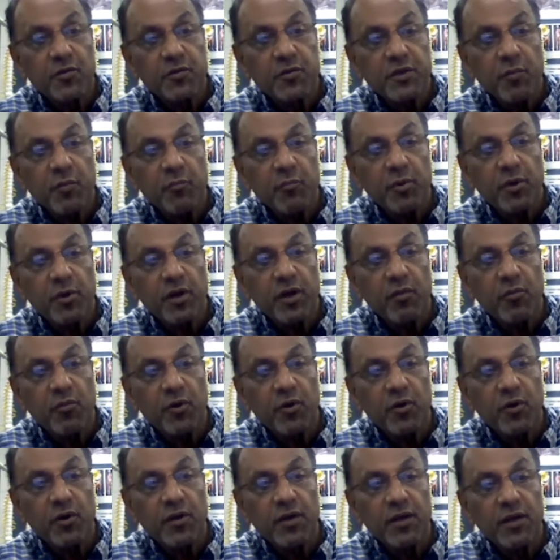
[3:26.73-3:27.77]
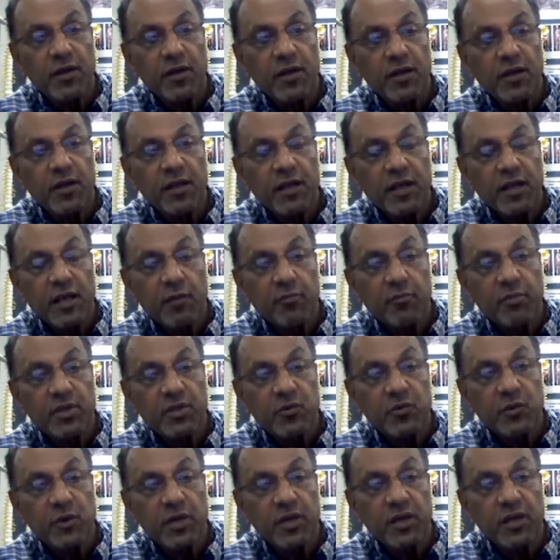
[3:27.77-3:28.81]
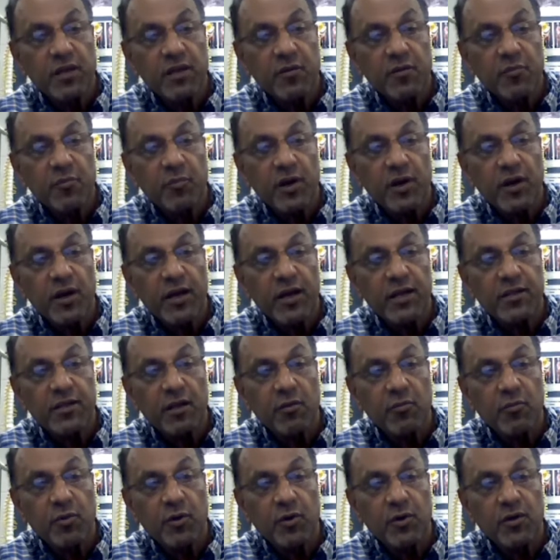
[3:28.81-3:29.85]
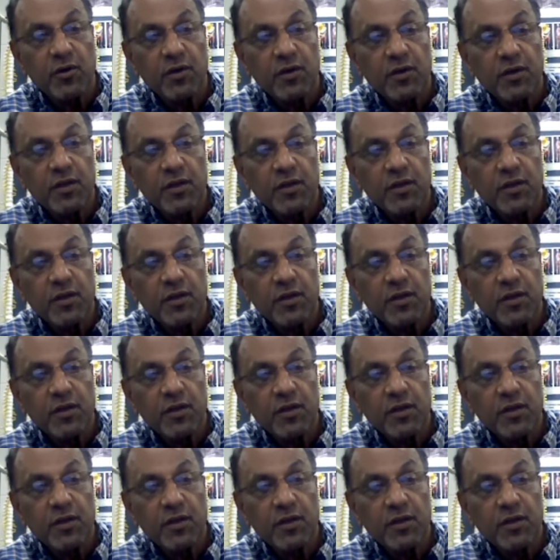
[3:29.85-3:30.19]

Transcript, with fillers: temporal bone and between the parietal bone,